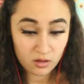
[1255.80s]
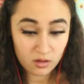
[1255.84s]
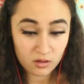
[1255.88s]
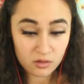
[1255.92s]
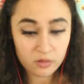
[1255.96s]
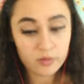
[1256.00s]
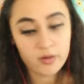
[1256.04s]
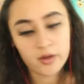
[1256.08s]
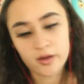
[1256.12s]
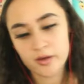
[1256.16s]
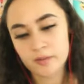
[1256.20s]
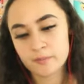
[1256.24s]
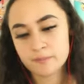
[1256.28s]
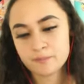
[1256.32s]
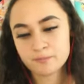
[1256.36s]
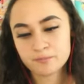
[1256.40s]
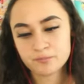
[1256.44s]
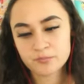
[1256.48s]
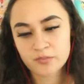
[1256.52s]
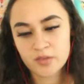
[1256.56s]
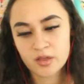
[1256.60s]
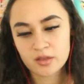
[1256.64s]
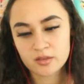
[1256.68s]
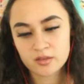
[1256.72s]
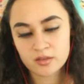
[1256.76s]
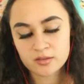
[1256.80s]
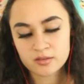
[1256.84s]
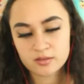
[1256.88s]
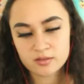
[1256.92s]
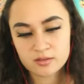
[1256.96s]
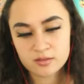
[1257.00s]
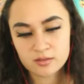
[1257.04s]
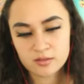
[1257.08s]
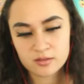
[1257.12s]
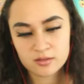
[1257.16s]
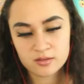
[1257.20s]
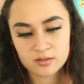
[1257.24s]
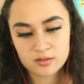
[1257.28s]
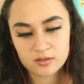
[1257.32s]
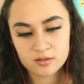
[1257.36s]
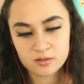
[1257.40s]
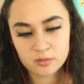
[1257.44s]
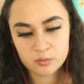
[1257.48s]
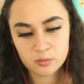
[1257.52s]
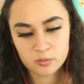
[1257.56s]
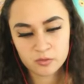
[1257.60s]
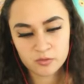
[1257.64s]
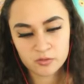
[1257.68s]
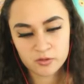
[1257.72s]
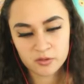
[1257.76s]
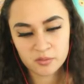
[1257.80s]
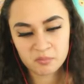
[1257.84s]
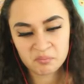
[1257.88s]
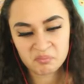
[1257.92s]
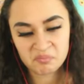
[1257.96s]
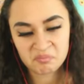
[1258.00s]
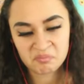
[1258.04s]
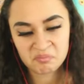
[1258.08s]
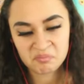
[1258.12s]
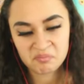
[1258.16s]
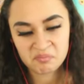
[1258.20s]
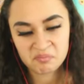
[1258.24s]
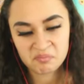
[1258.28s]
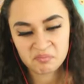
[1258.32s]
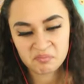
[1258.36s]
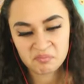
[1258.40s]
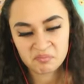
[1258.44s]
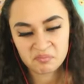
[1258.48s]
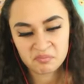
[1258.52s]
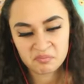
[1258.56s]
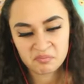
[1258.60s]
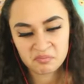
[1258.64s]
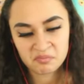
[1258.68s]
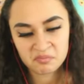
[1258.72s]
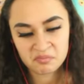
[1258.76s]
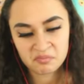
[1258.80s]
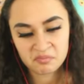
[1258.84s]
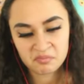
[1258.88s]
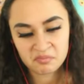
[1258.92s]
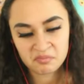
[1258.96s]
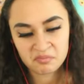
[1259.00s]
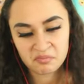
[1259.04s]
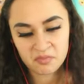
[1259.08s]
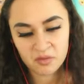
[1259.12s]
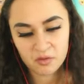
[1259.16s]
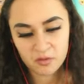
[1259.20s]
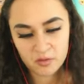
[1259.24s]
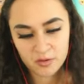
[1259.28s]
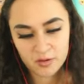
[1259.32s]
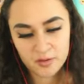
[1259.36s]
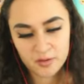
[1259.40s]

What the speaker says: Okay. Yeah, that's the end of the movie. All